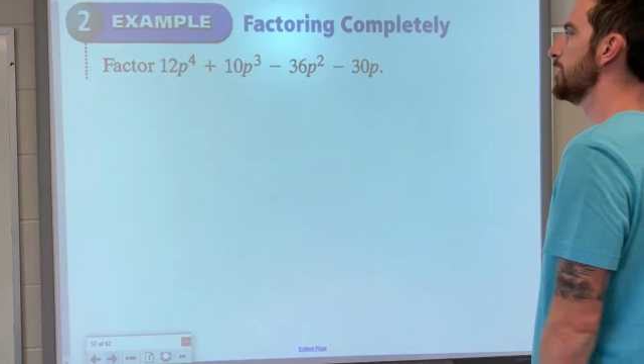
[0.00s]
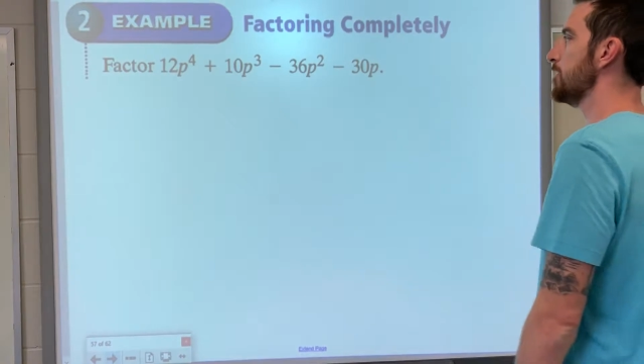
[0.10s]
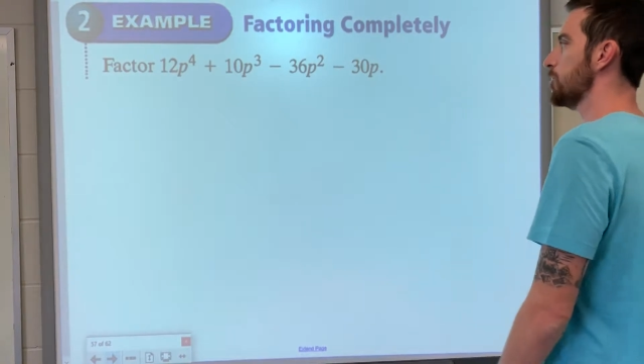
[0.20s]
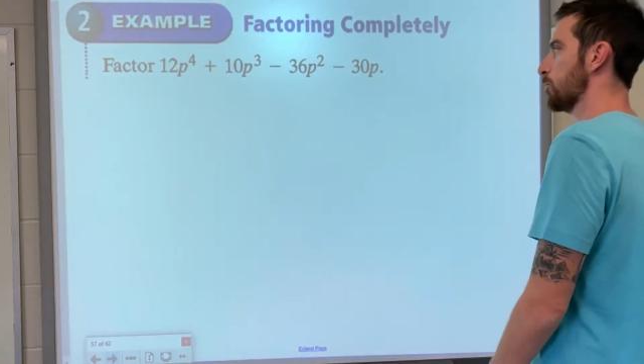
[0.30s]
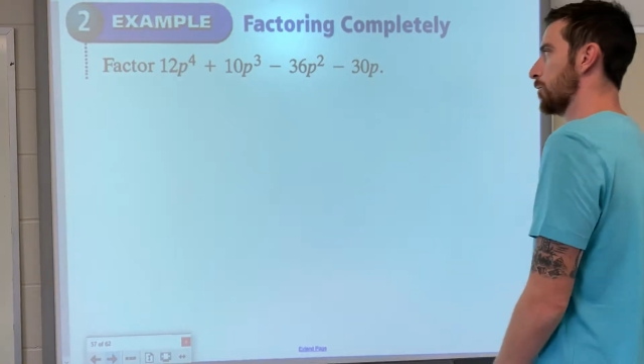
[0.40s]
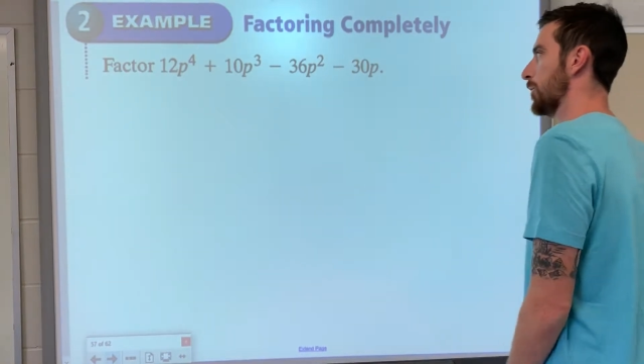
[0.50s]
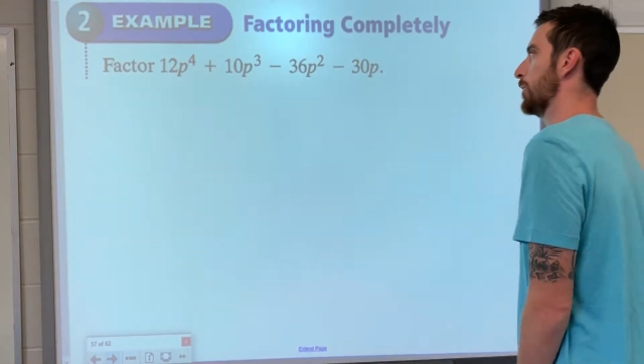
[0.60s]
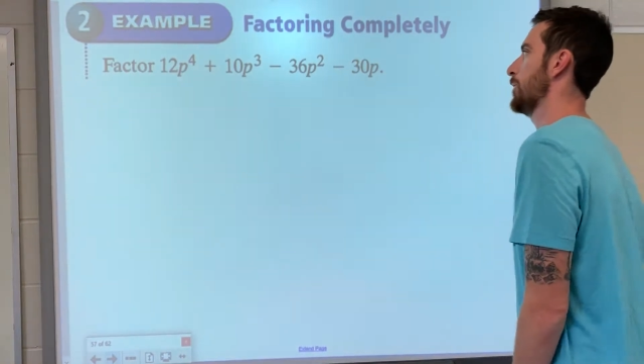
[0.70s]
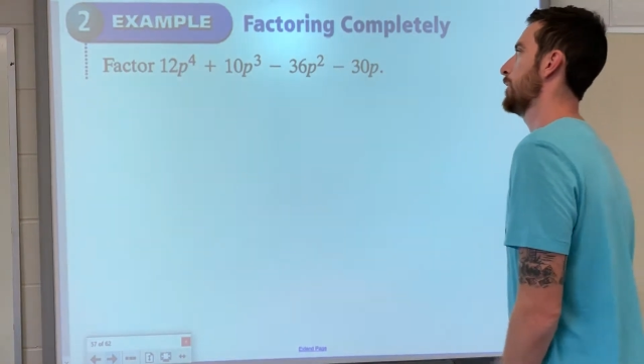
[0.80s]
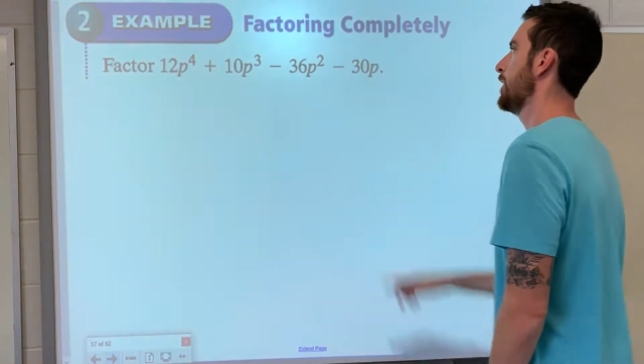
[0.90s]
to the
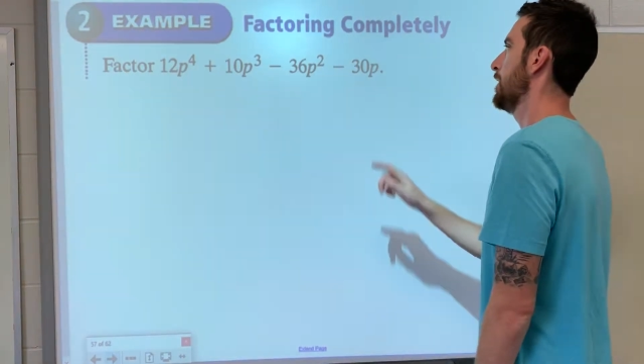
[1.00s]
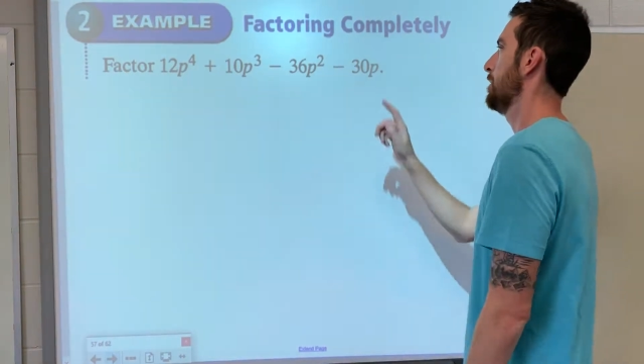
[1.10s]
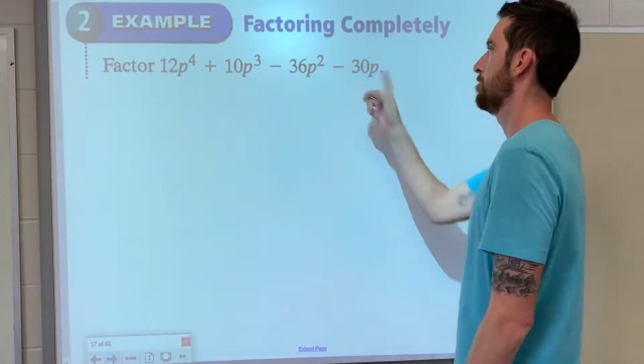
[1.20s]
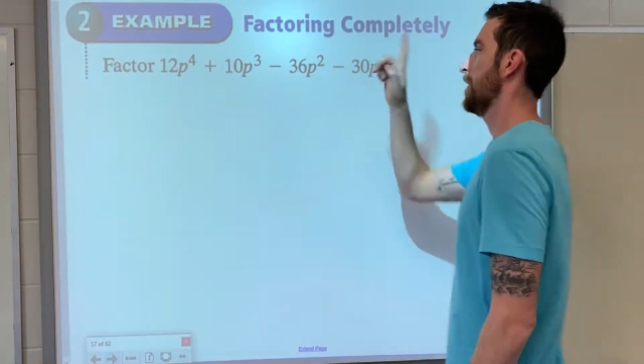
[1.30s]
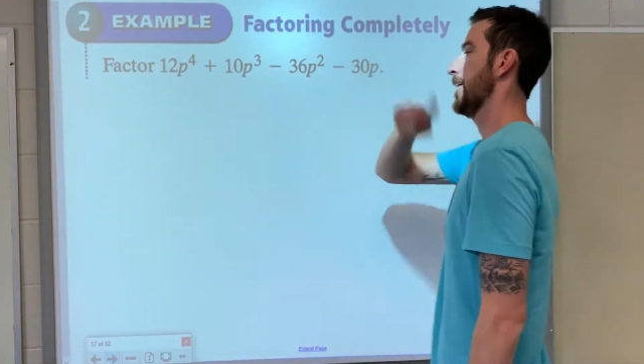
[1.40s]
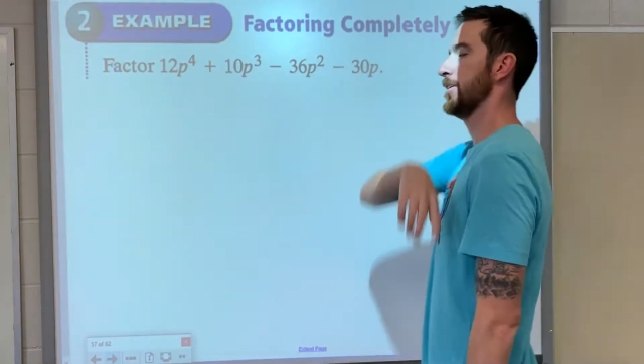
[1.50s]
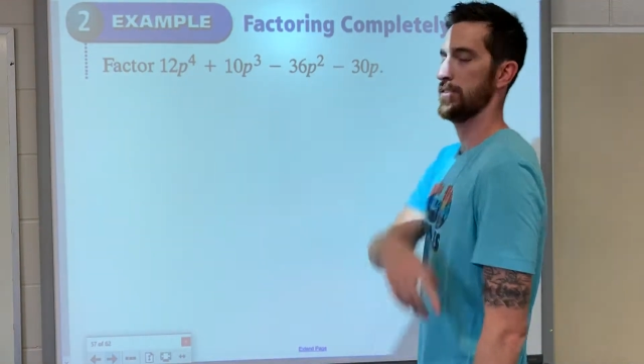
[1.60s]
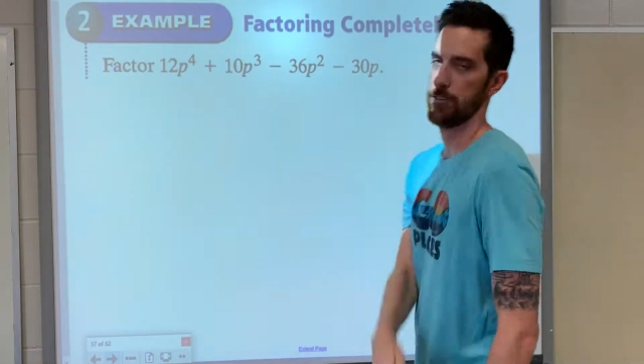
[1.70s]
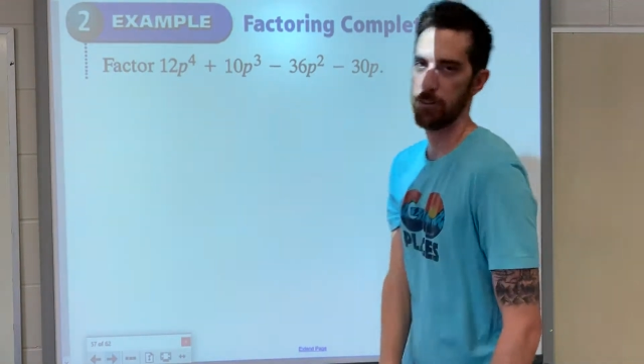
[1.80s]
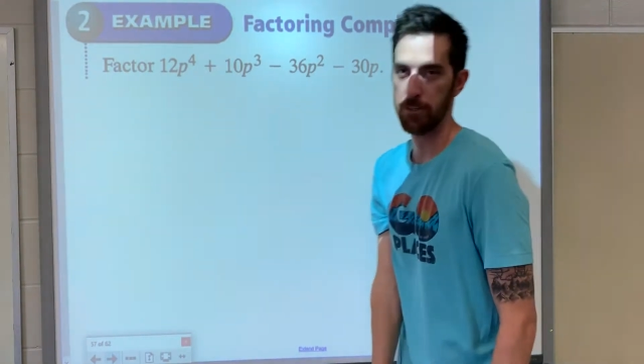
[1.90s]
squared
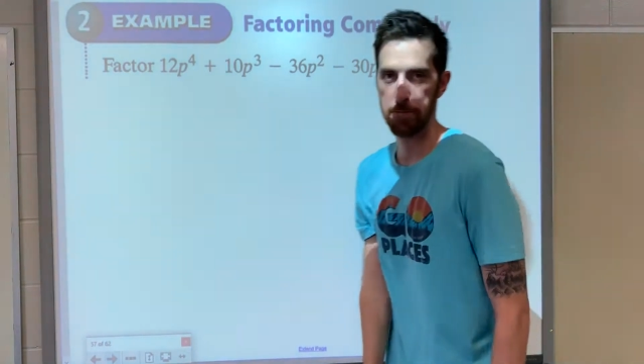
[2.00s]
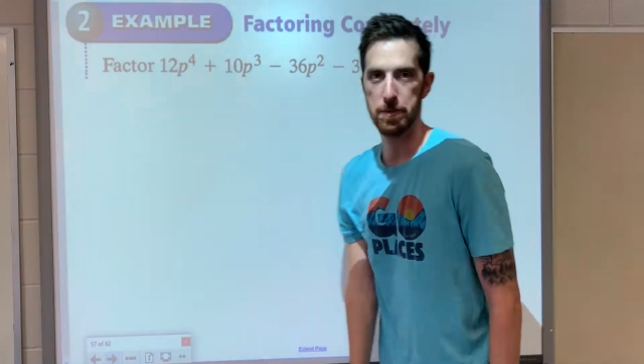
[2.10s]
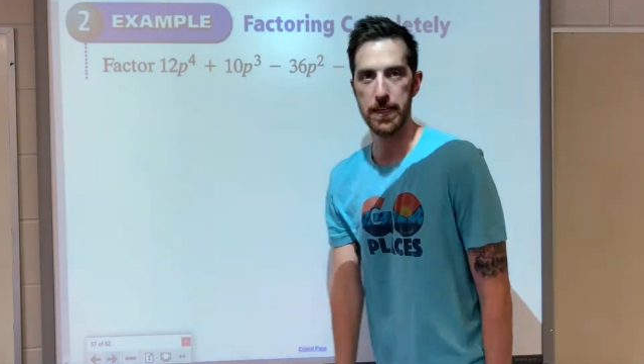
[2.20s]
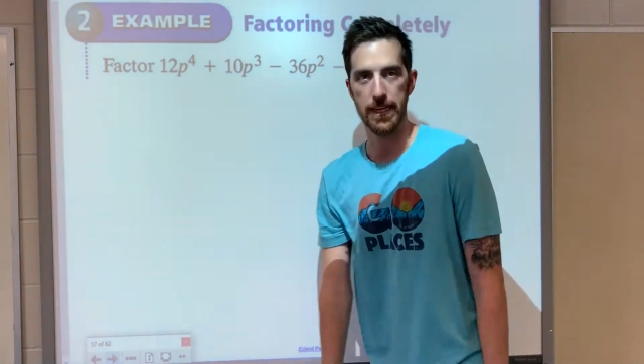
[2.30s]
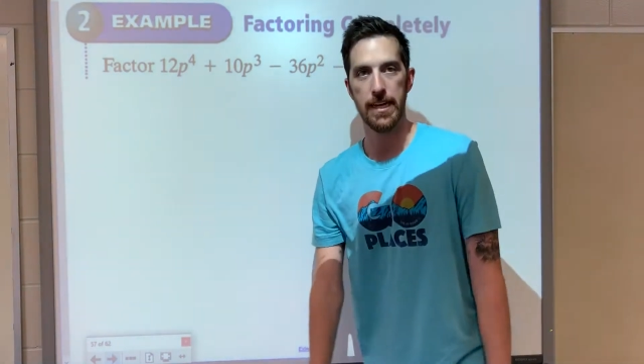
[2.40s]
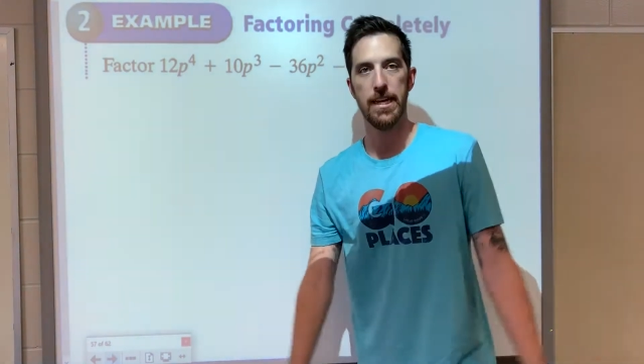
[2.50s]
minus 30p.